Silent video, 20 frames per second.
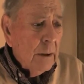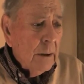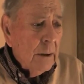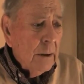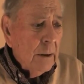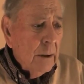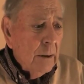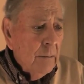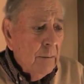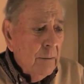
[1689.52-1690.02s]

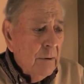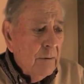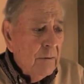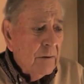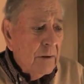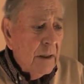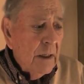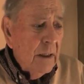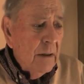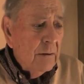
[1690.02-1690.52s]
they
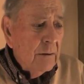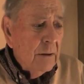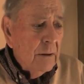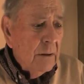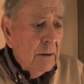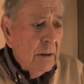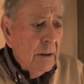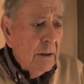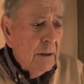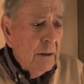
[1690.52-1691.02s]

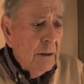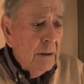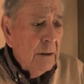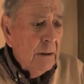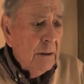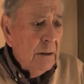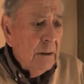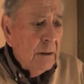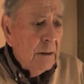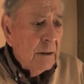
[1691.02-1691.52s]

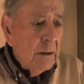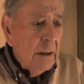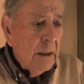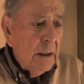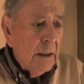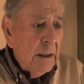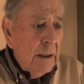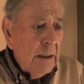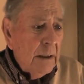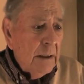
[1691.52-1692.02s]
miscalculated the
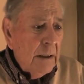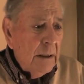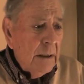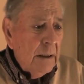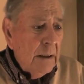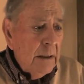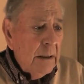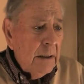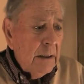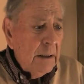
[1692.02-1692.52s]
tide,
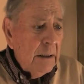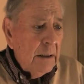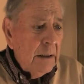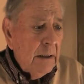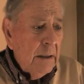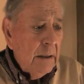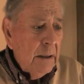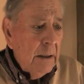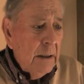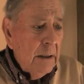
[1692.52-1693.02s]
and they
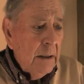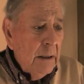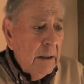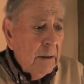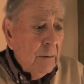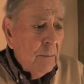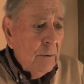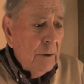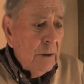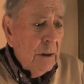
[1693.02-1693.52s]
had,
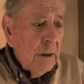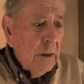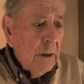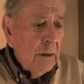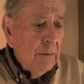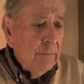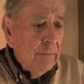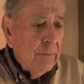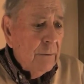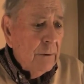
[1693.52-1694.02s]
when they
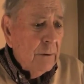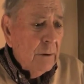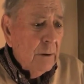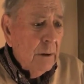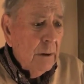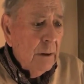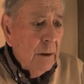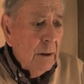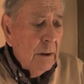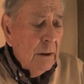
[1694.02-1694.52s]
left
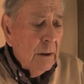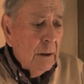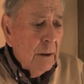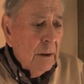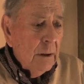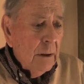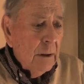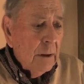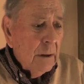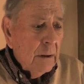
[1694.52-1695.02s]

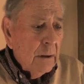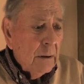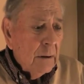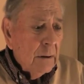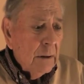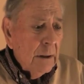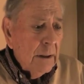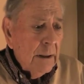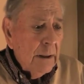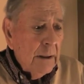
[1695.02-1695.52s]
their
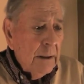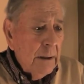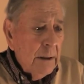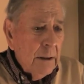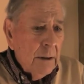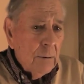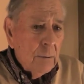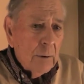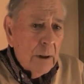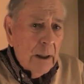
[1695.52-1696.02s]
landing
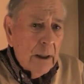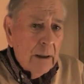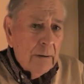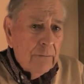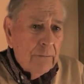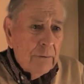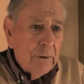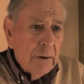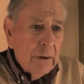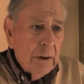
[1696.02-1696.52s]

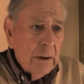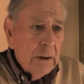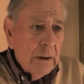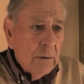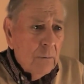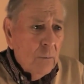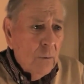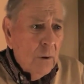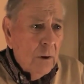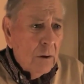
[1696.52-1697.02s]
craft, they had
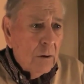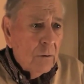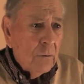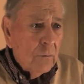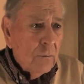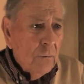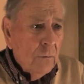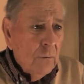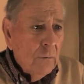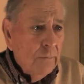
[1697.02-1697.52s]
to walk
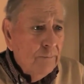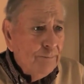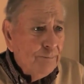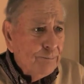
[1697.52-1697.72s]
through